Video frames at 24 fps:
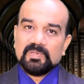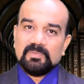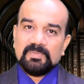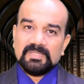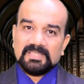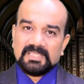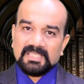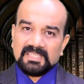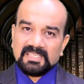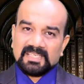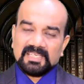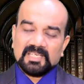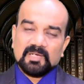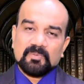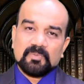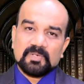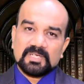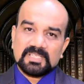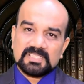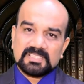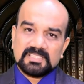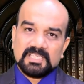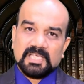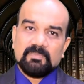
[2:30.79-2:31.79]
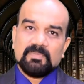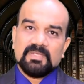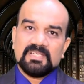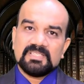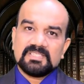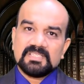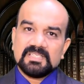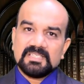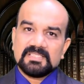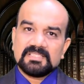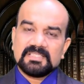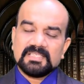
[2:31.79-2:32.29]
you'll be thinking about the same
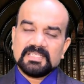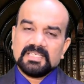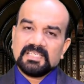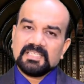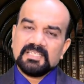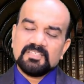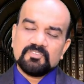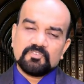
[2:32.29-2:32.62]
incident, thinking,